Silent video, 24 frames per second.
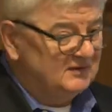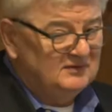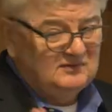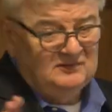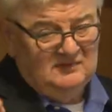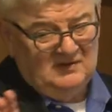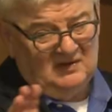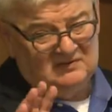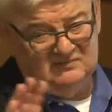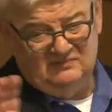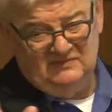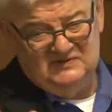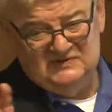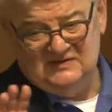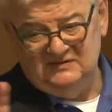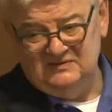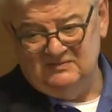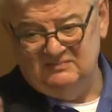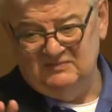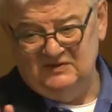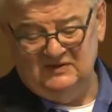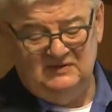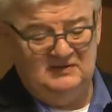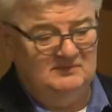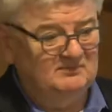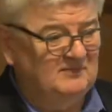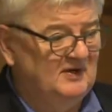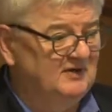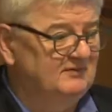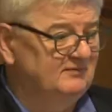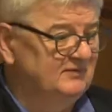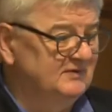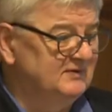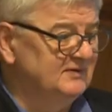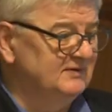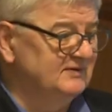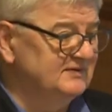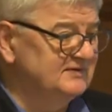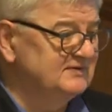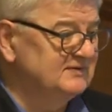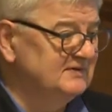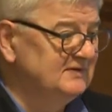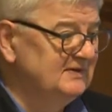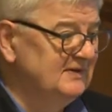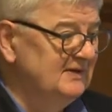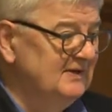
do not misinterpret my words,